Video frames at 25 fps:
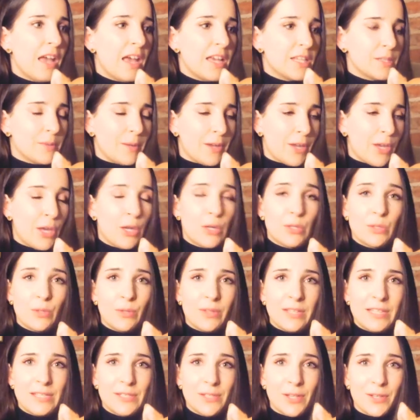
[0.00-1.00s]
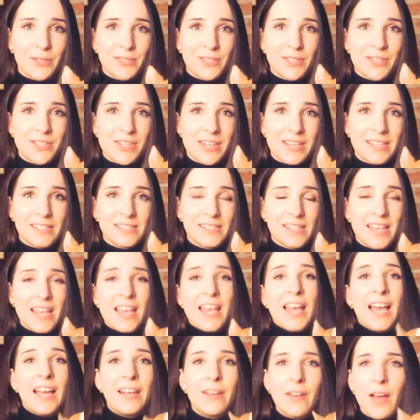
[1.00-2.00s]
So I cooked all these sausages,
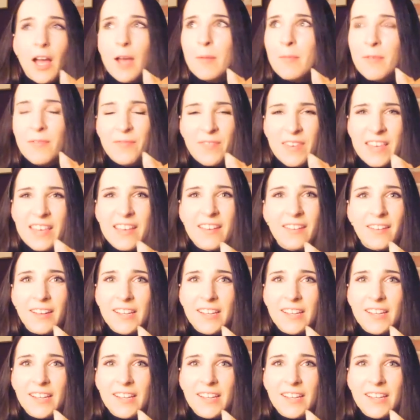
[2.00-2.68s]
and I'm a vegan,